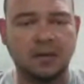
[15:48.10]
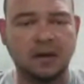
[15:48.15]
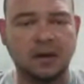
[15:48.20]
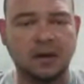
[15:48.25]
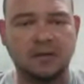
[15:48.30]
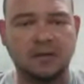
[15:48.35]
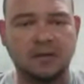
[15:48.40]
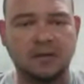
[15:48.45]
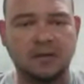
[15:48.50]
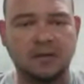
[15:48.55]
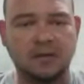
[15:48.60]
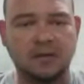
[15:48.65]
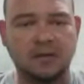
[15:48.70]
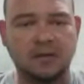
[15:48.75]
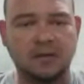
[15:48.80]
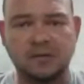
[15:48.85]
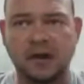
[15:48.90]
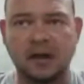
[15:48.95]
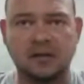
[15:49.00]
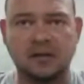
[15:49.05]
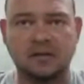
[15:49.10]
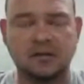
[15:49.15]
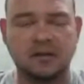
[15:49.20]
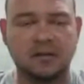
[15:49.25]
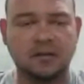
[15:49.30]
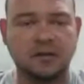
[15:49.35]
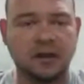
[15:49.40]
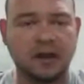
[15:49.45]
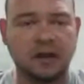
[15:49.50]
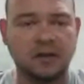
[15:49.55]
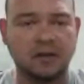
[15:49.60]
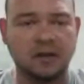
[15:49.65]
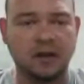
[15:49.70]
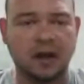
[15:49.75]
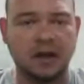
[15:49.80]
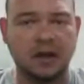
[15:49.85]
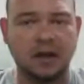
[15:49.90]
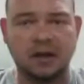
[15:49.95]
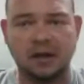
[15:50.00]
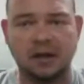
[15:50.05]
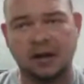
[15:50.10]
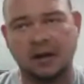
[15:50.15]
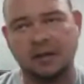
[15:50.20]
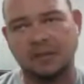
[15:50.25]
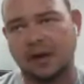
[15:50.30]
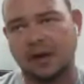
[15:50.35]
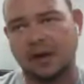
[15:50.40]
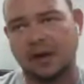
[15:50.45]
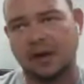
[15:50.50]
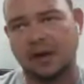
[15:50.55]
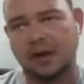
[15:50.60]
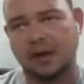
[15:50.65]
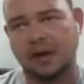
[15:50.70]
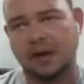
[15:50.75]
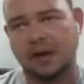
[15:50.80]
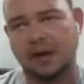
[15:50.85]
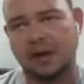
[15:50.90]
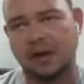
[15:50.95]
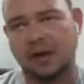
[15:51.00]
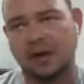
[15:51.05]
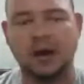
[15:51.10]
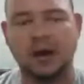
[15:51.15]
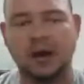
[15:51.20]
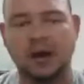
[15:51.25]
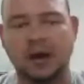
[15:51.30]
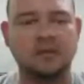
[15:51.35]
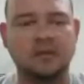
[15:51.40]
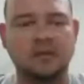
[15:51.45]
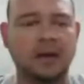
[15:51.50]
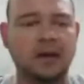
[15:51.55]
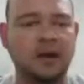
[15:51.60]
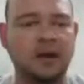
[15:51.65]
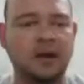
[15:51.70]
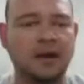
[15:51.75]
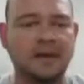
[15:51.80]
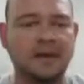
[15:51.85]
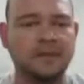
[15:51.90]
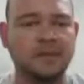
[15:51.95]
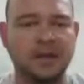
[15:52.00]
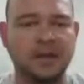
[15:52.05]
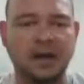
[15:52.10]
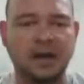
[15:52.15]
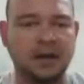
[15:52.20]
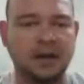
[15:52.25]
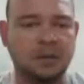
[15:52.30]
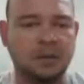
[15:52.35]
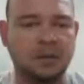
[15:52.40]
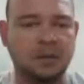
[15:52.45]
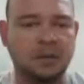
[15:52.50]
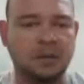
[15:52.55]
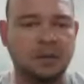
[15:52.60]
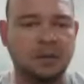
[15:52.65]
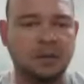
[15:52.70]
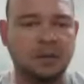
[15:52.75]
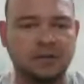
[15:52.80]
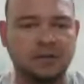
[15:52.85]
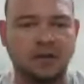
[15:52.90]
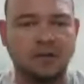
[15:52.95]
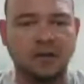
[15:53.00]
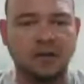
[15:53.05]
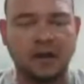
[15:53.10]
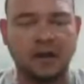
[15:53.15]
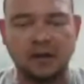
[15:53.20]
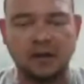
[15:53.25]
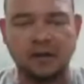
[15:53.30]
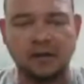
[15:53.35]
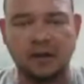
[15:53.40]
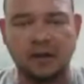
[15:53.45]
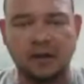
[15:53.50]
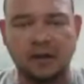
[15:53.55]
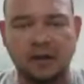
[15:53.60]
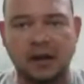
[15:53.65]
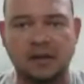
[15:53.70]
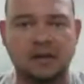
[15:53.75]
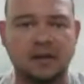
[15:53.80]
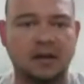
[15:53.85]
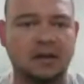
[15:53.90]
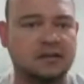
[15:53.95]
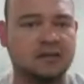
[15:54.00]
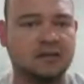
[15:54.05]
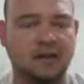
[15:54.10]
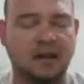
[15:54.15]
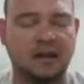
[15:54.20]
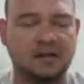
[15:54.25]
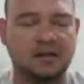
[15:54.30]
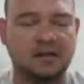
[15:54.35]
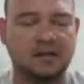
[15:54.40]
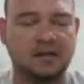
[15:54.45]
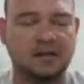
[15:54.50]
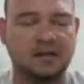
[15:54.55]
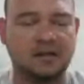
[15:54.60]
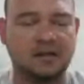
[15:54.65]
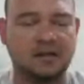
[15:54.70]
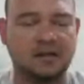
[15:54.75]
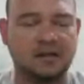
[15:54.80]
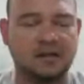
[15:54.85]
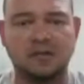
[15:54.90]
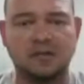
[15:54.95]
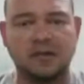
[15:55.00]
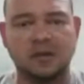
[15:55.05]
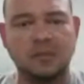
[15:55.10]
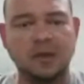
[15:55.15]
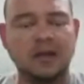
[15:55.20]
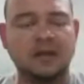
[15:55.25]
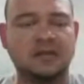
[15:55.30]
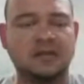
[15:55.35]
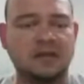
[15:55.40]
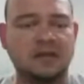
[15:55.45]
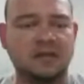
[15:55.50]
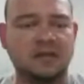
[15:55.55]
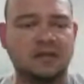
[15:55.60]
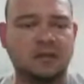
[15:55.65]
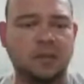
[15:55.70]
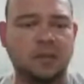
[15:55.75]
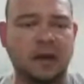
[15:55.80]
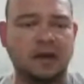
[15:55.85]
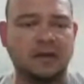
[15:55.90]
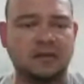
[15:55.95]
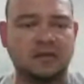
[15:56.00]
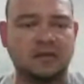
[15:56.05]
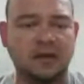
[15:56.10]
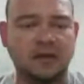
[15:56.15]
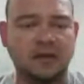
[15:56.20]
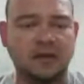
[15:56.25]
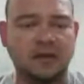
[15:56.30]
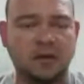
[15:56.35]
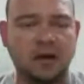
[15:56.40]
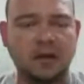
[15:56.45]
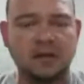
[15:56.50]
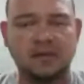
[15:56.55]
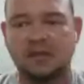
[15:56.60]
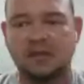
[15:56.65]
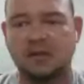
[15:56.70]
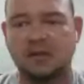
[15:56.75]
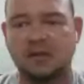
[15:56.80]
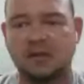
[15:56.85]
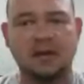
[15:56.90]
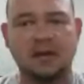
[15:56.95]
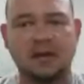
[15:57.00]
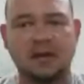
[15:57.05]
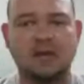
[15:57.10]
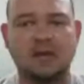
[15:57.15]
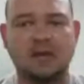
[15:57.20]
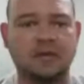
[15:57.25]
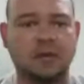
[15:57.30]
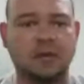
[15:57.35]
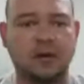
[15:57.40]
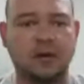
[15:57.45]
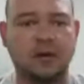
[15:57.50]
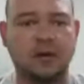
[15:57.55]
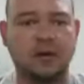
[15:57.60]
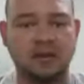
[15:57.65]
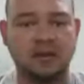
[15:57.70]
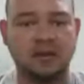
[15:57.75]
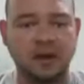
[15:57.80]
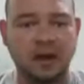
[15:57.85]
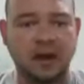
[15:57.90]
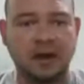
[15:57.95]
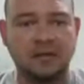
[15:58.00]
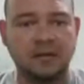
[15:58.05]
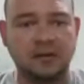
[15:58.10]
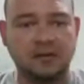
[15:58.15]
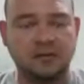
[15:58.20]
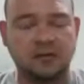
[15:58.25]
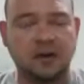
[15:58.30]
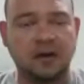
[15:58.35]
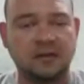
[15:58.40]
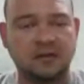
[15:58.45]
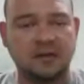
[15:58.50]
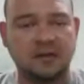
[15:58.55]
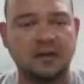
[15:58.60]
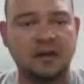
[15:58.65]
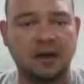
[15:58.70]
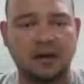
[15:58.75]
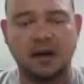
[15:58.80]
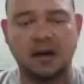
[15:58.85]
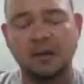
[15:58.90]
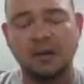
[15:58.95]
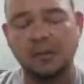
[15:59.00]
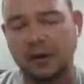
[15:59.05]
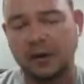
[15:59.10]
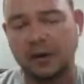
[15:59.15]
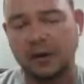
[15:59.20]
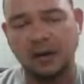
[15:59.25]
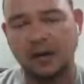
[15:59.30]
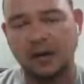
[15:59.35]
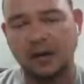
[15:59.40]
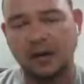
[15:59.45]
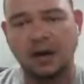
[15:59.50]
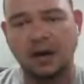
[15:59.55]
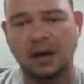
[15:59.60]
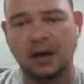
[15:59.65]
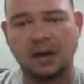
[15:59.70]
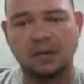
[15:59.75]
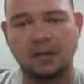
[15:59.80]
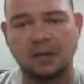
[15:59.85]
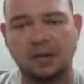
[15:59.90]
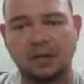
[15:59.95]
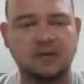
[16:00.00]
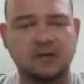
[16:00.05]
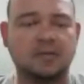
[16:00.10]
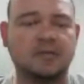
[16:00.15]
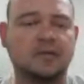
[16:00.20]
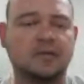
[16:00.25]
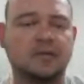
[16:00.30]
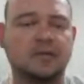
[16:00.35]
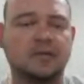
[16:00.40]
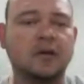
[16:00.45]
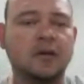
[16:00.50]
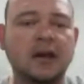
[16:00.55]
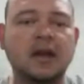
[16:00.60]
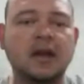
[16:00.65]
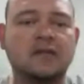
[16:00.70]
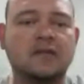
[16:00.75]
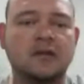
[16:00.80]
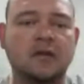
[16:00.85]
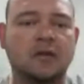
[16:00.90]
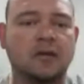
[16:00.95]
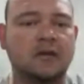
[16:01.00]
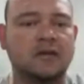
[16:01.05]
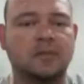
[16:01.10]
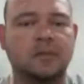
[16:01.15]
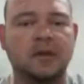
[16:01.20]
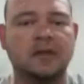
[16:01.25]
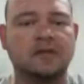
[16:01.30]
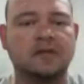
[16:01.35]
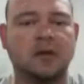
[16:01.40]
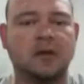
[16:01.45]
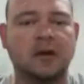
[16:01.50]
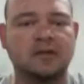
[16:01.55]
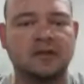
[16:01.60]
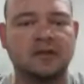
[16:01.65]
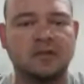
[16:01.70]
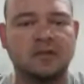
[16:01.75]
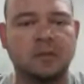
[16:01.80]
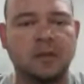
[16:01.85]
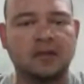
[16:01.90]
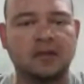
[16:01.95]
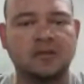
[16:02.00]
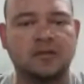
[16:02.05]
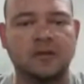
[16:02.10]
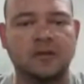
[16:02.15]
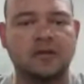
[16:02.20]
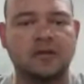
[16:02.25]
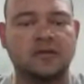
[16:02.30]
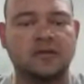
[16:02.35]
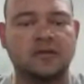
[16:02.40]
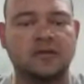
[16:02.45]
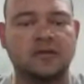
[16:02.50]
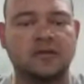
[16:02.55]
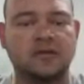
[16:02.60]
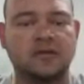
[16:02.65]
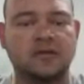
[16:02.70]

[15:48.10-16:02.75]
If you find a servo that you like, and I'm not mentioning brands, but any servo that you like that's less expensive, that meets the specs that you want, go for it. If you have a trust in that company, there's absolutely no need to go and spend twice as much for